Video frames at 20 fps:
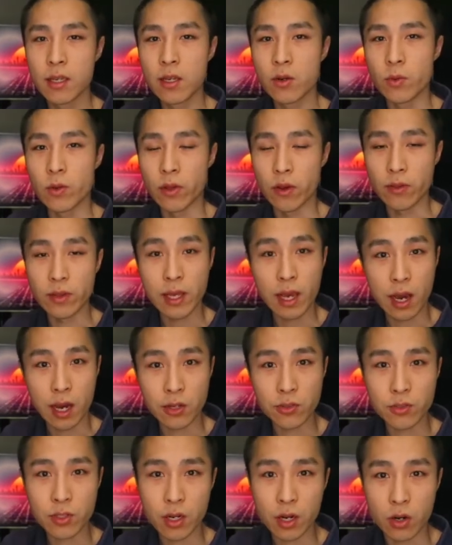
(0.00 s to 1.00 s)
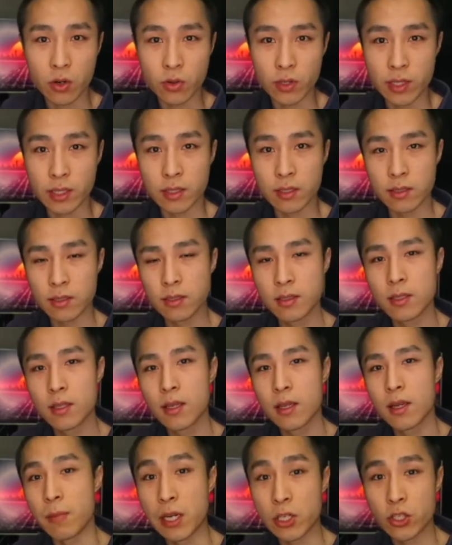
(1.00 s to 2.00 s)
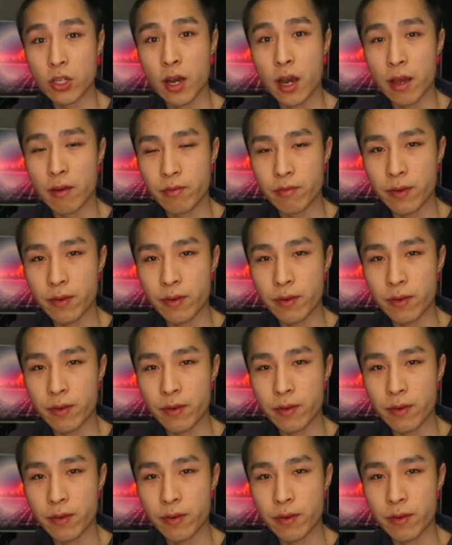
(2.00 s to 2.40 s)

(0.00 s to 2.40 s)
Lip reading: With only 100 holdings, much higher